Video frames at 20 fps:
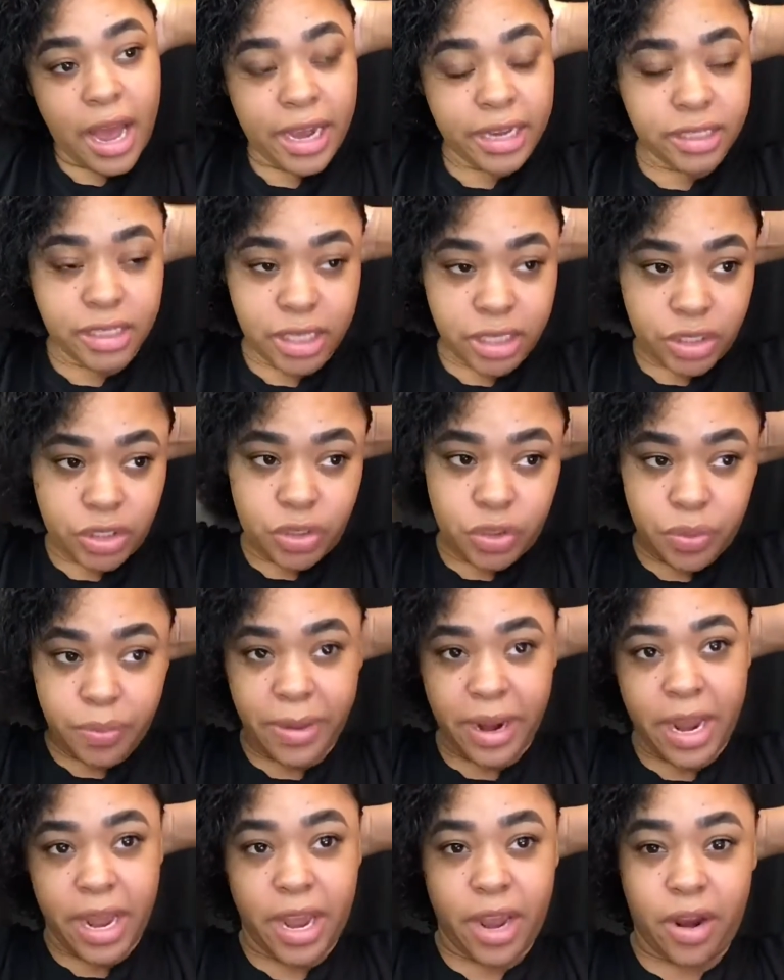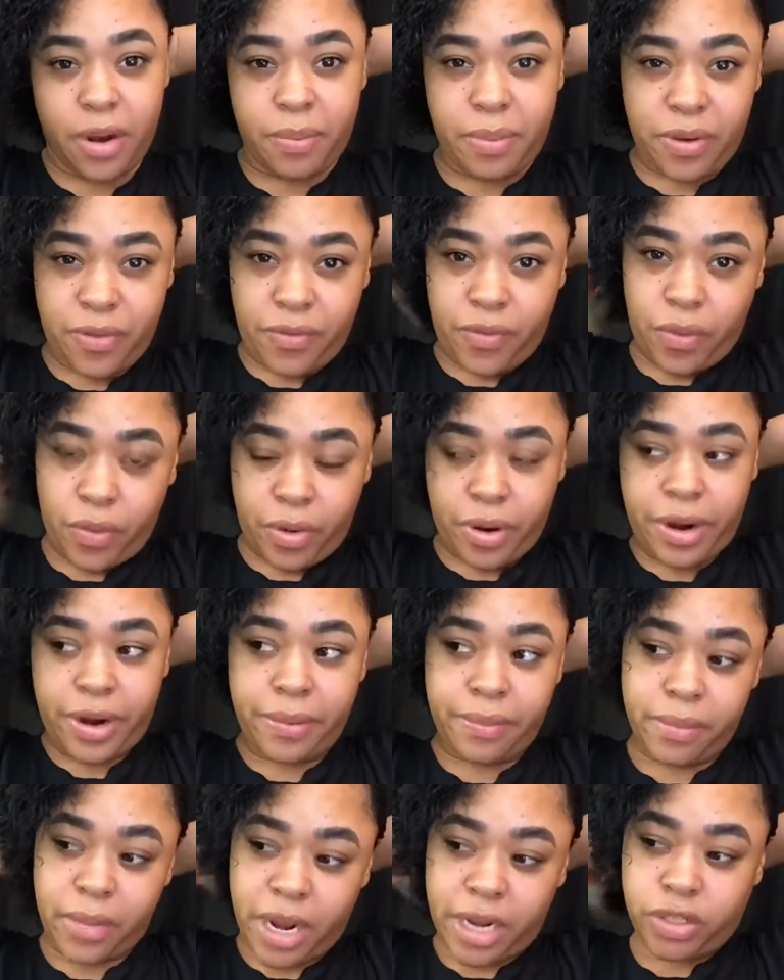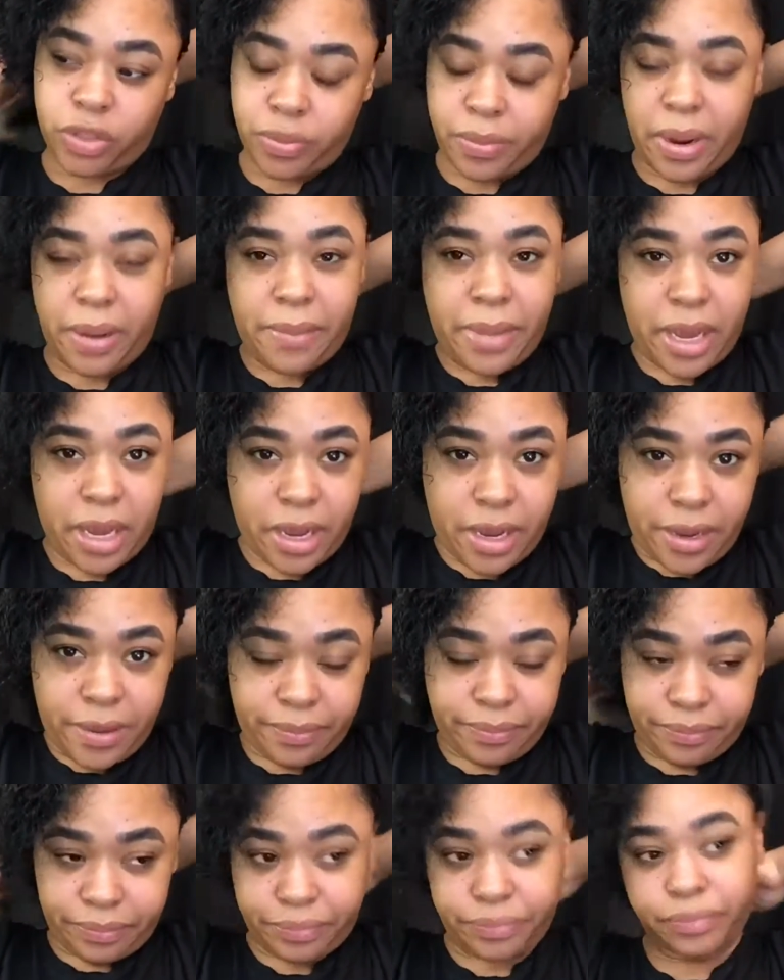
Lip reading: I tend to do my hair before I do my makeup,